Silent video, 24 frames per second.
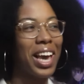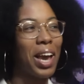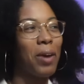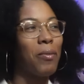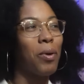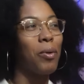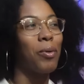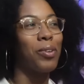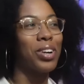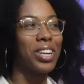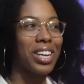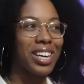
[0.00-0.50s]
we
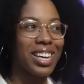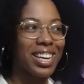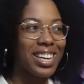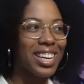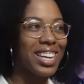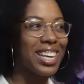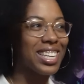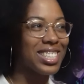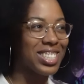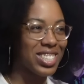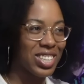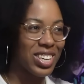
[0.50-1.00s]
were
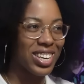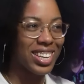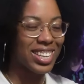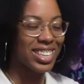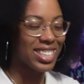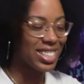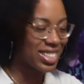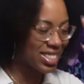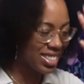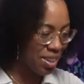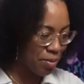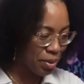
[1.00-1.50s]
good, it's
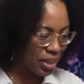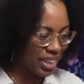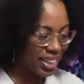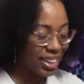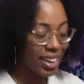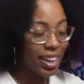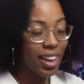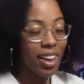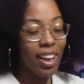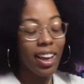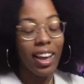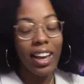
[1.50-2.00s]
good, stop
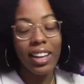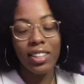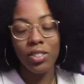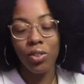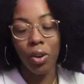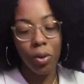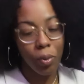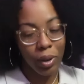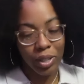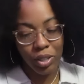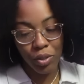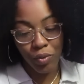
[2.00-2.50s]
it. It's
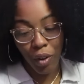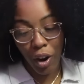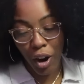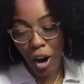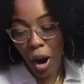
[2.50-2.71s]
going way too